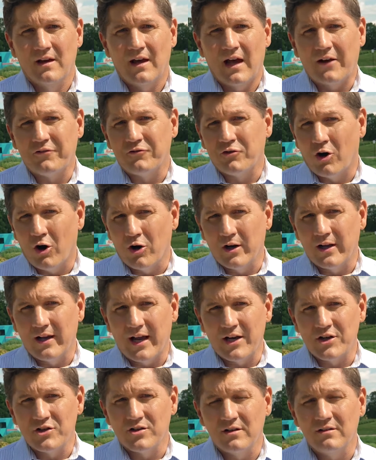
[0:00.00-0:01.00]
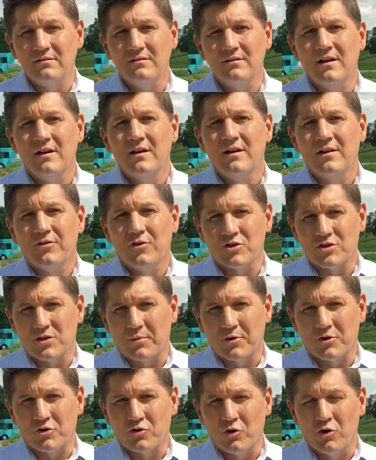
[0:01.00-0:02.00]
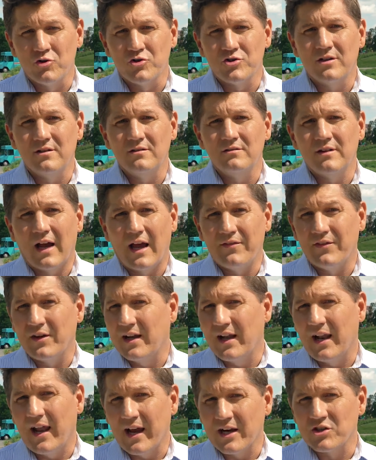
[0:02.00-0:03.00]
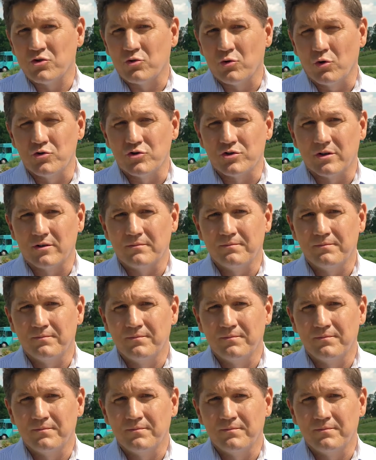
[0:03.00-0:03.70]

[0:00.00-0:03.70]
After herniation, there's a protrusion and then an extrusion.